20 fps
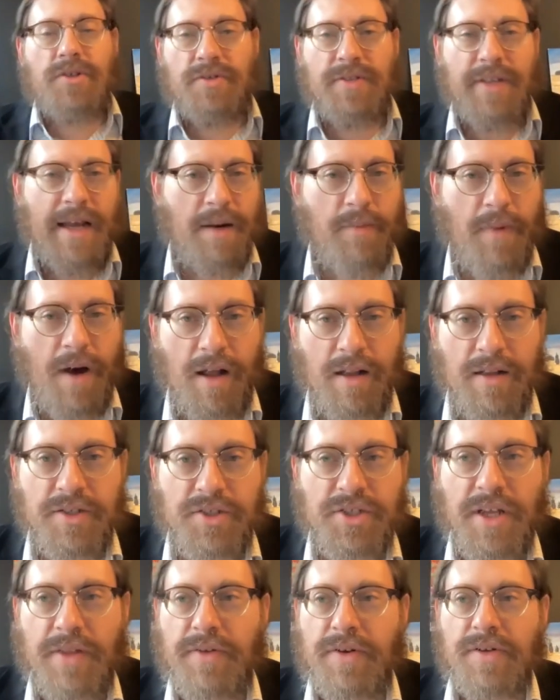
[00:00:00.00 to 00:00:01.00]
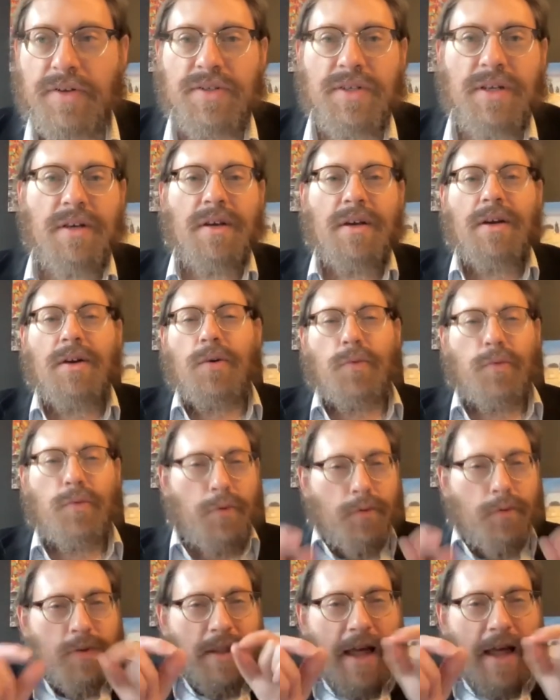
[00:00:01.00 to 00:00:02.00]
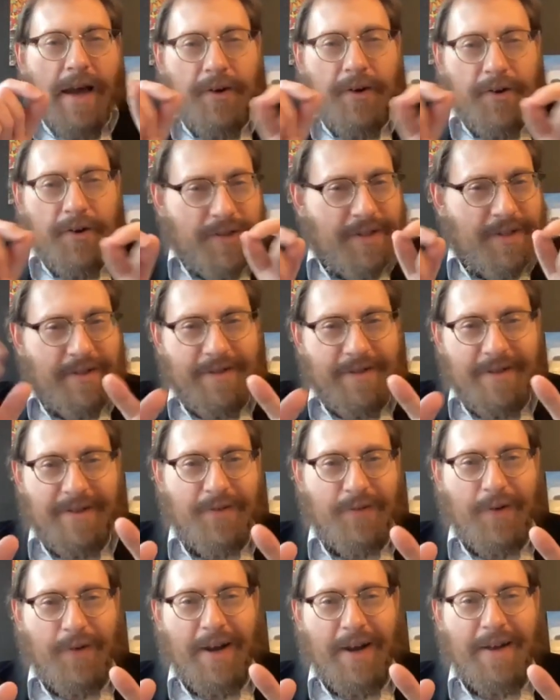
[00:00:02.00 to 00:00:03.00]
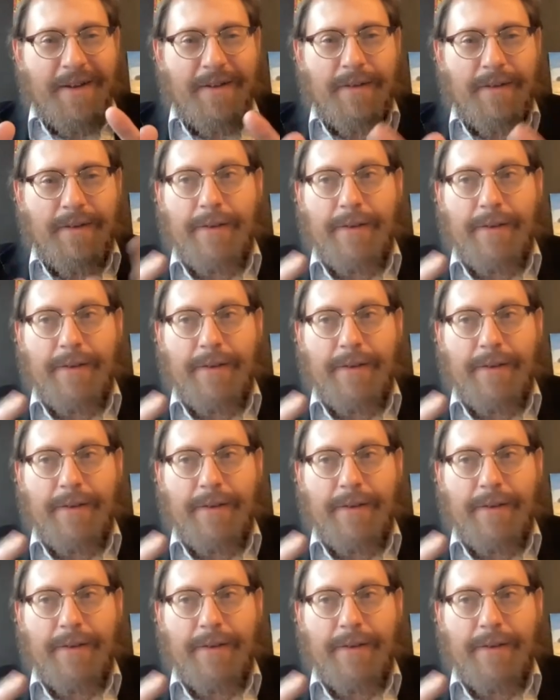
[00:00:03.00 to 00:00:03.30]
there's etymology, there's root letters right?